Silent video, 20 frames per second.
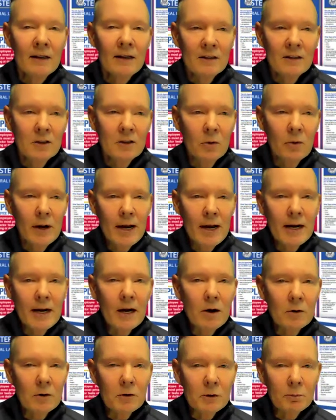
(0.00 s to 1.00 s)
so 8
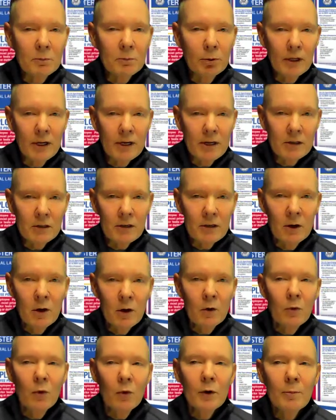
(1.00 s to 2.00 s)
hours plus,
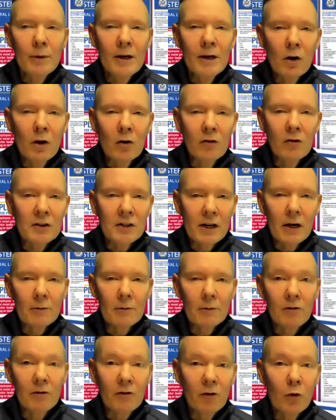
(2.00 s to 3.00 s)
would be
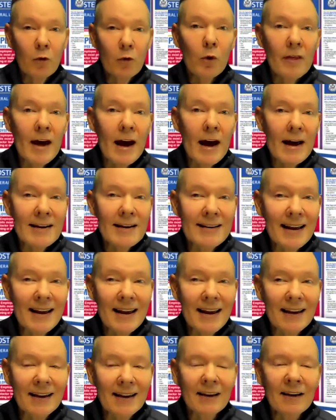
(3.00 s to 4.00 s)
overtime for that
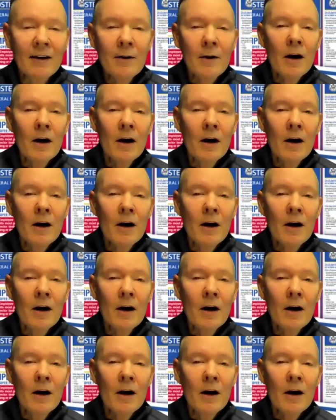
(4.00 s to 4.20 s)
day.